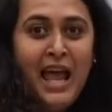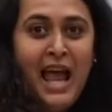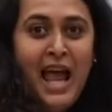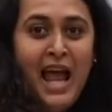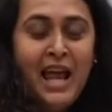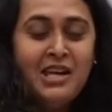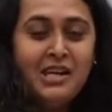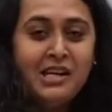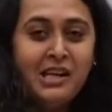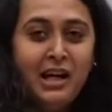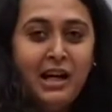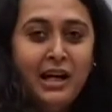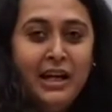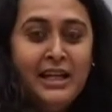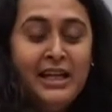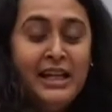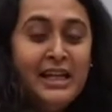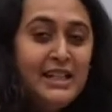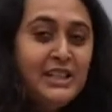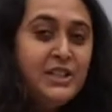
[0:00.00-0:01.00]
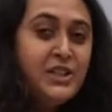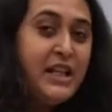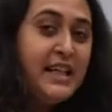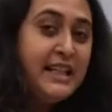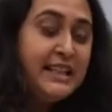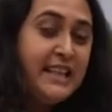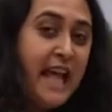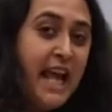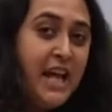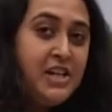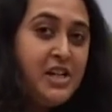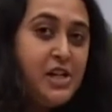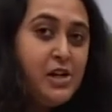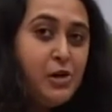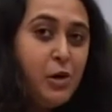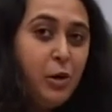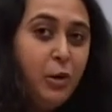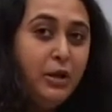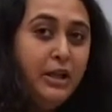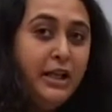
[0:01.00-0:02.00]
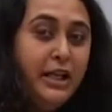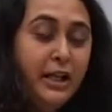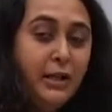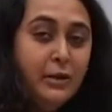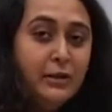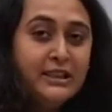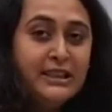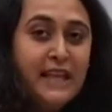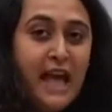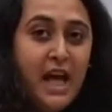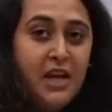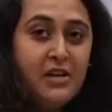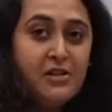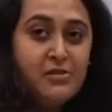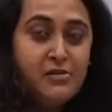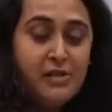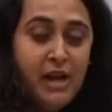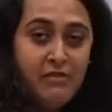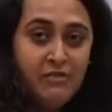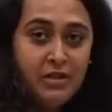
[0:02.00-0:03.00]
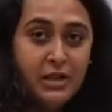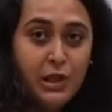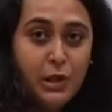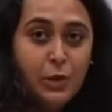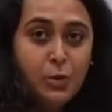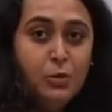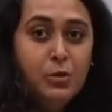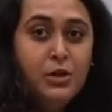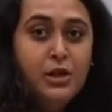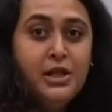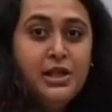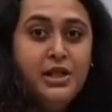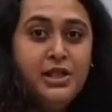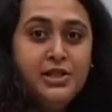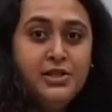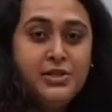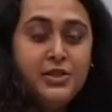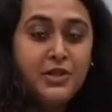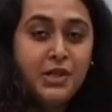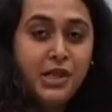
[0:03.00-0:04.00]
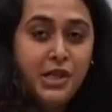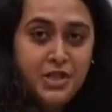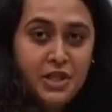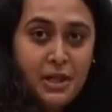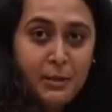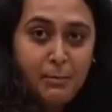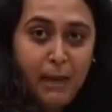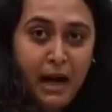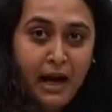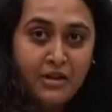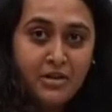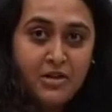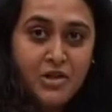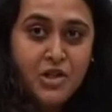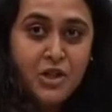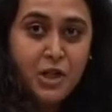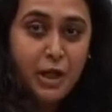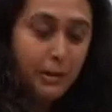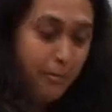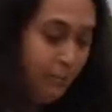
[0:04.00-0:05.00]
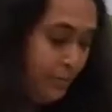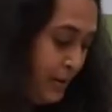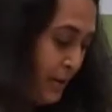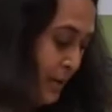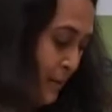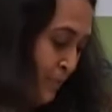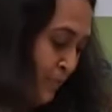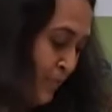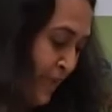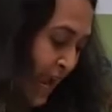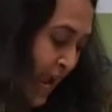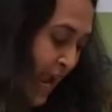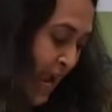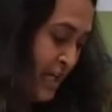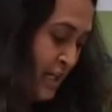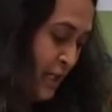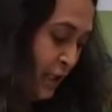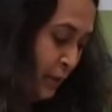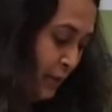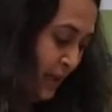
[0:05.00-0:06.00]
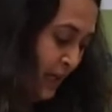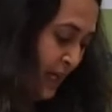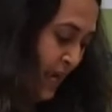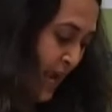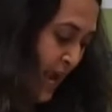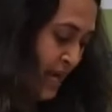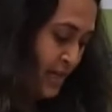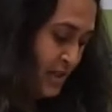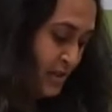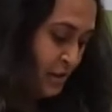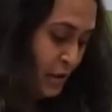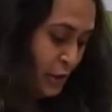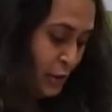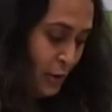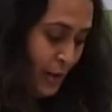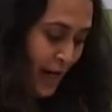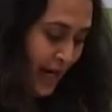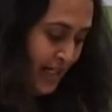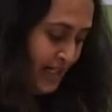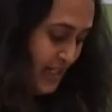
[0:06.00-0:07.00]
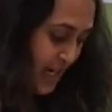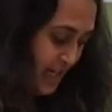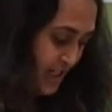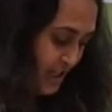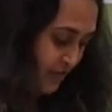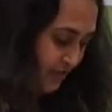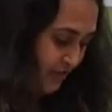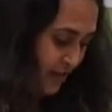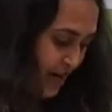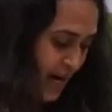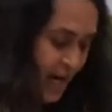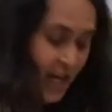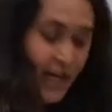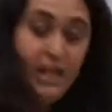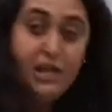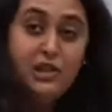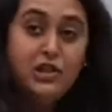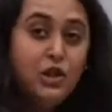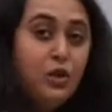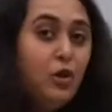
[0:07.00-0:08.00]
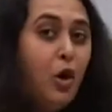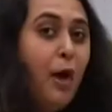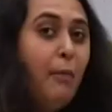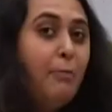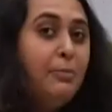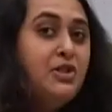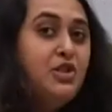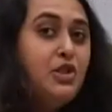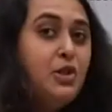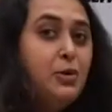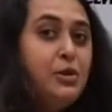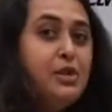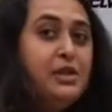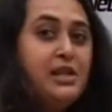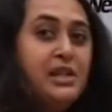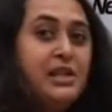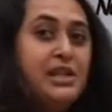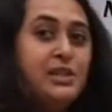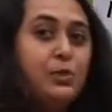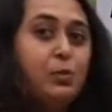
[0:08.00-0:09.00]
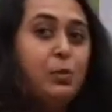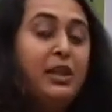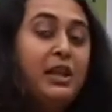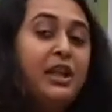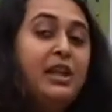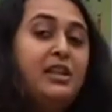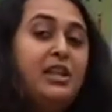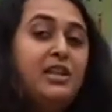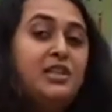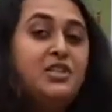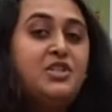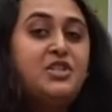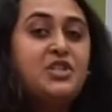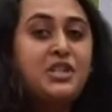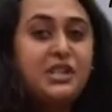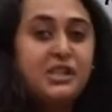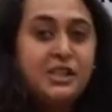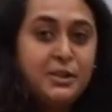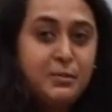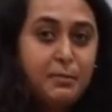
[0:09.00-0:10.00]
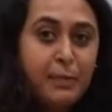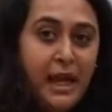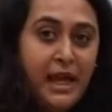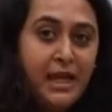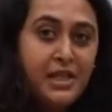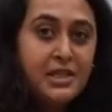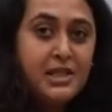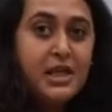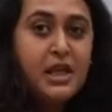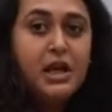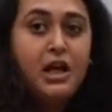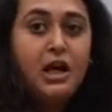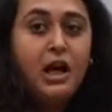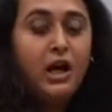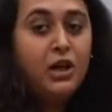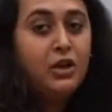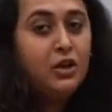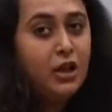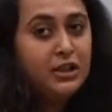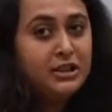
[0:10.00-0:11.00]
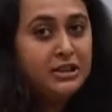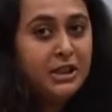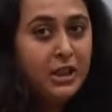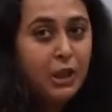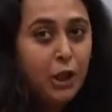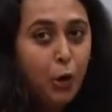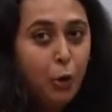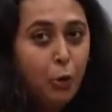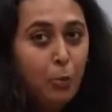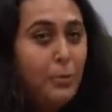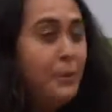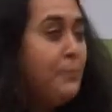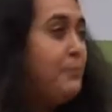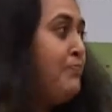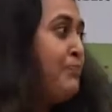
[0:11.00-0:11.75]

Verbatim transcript: And in his exciting role, he looks at revenue, strategic partnership, and looking at, you know, identifying new opportunities within the digital space across the globe.